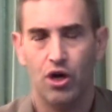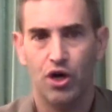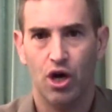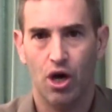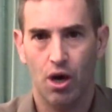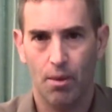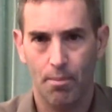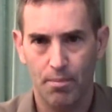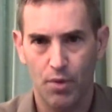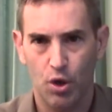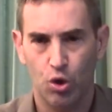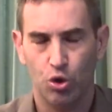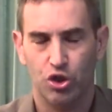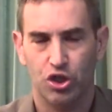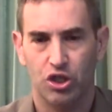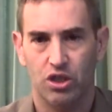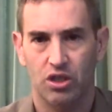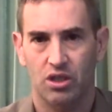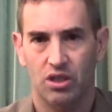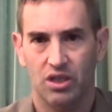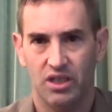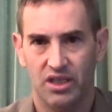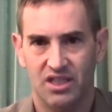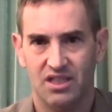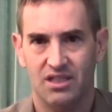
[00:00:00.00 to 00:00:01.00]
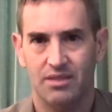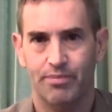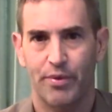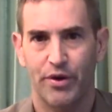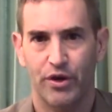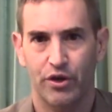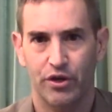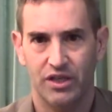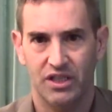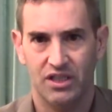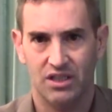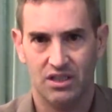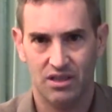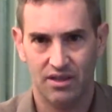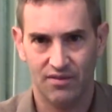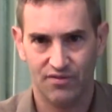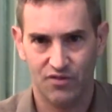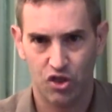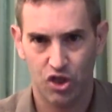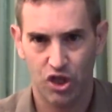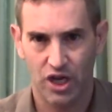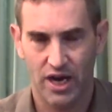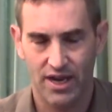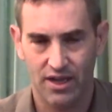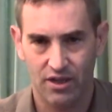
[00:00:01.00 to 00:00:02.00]
emotional experience of
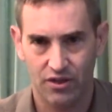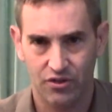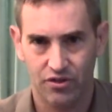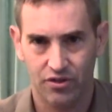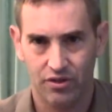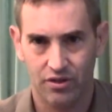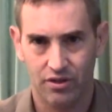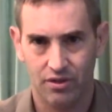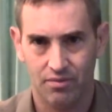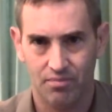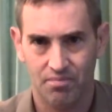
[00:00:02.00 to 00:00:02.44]
childhood.